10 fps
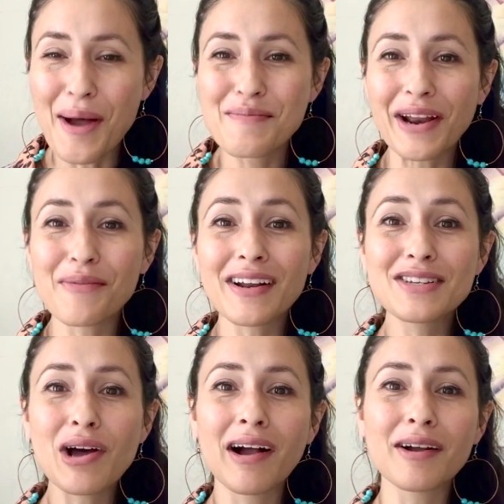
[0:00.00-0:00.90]
but I want to
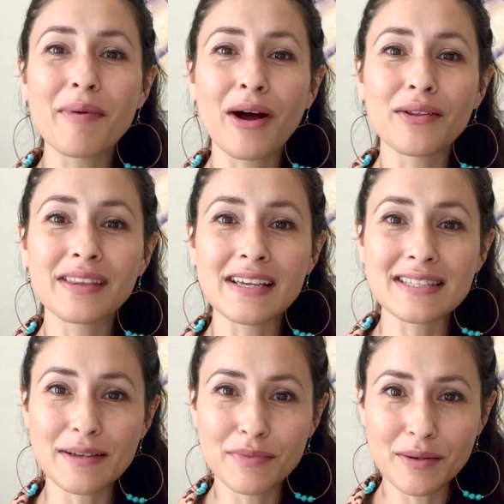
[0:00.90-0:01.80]
talk about the
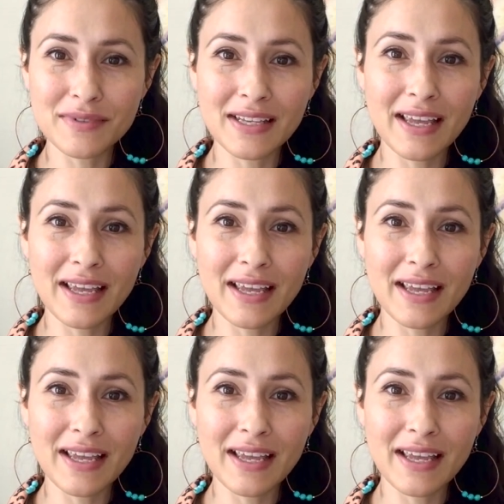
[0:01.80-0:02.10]
symptoms that